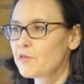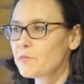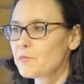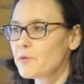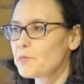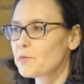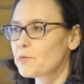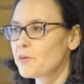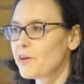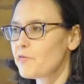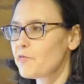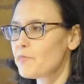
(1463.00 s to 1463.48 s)
of
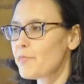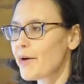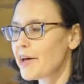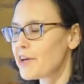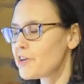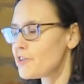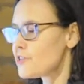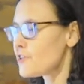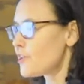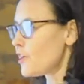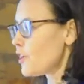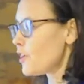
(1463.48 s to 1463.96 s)
people have
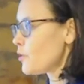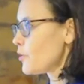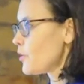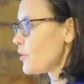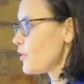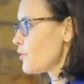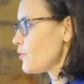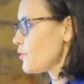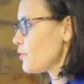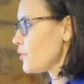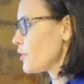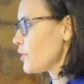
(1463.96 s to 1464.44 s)
better
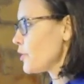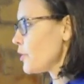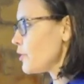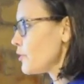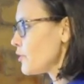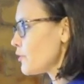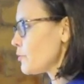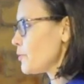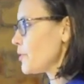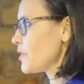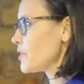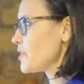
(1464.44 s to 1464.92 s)
tolerance for
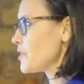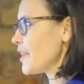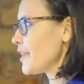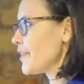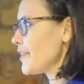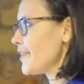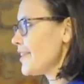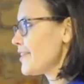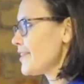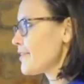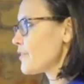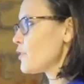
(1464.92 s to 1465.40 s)
goat's milk
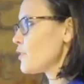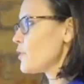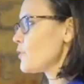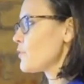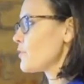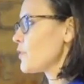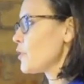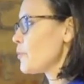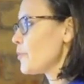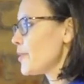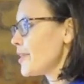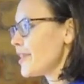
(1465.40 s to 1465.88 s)
dairy, so if
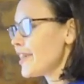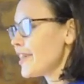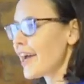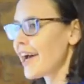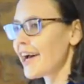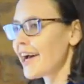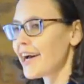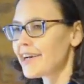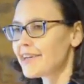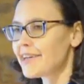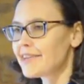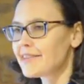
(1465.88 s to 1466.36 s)
somebody
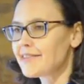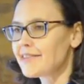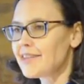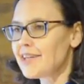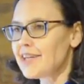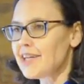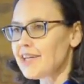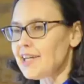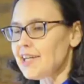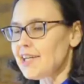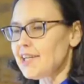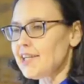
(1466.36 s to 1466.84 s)
has
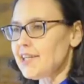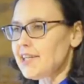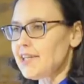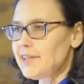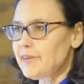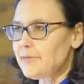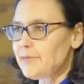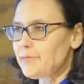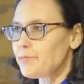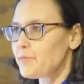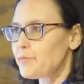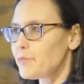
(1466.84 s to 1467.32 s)

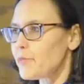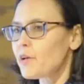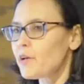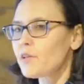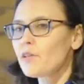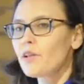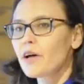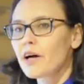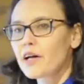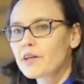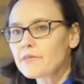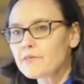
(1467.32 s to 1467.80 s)
a
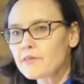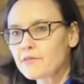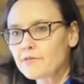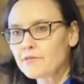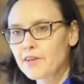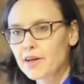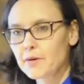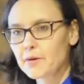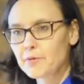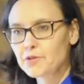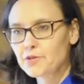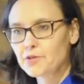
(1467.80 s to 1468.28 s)
lot of
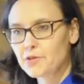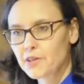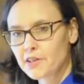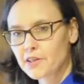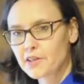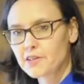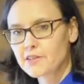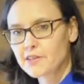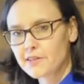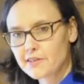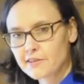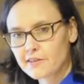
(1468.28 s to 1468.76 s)
inflammatory
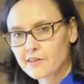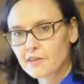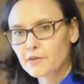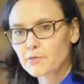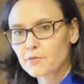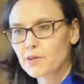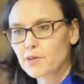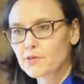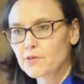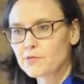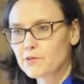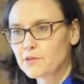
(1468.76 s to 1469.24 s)
conditions,
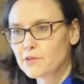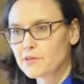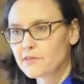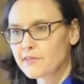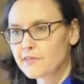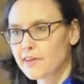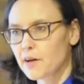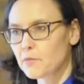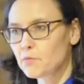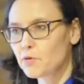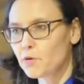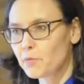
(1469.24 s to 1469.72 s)
my first
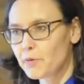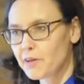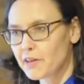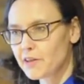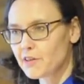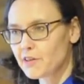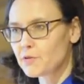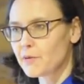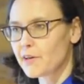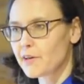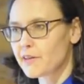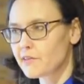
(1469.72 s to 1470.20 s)
step will be to
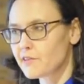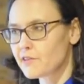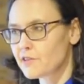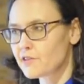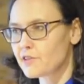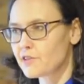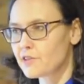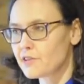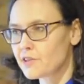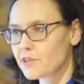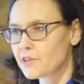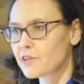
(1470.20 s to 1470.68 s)

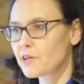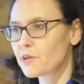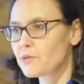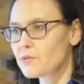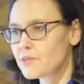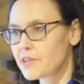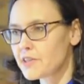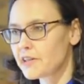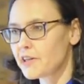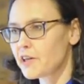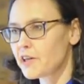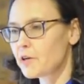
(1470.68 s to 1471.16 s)
transition to goat
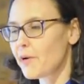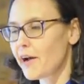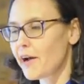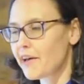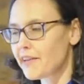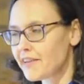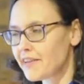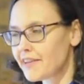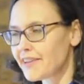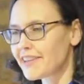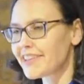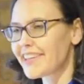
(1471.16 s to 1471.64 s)
dairy
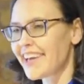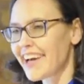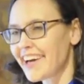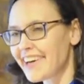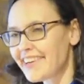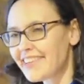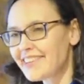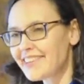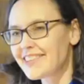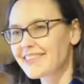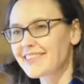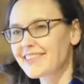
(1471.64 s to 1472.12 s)
rather than
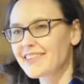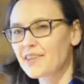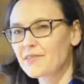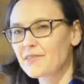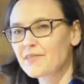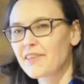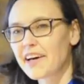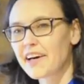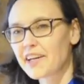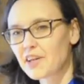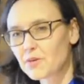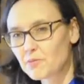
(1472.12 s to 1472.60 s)
cow to see if
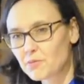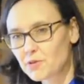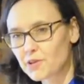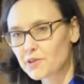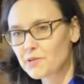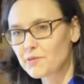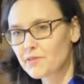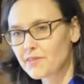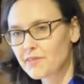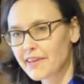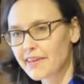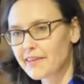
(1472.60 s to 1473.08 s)
that
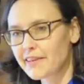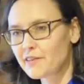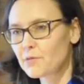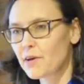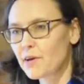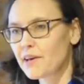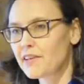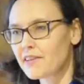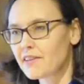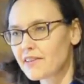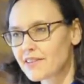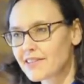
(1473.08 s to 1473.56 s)
improves things
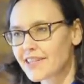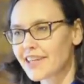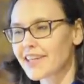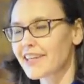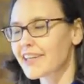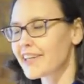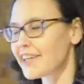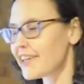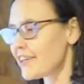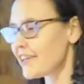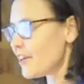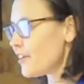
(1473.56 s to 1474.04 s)
rather than
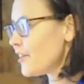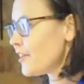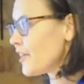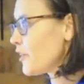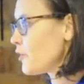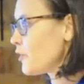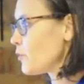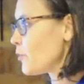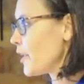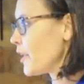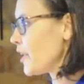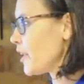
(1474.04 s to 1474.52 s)
taking it all
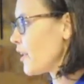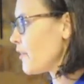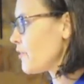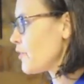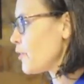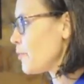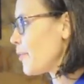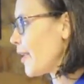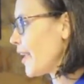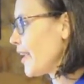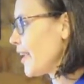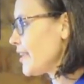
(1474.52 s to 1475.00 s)
out right off
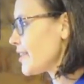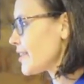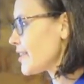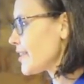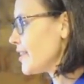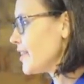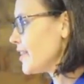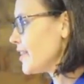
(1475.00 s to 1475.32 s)
the bat.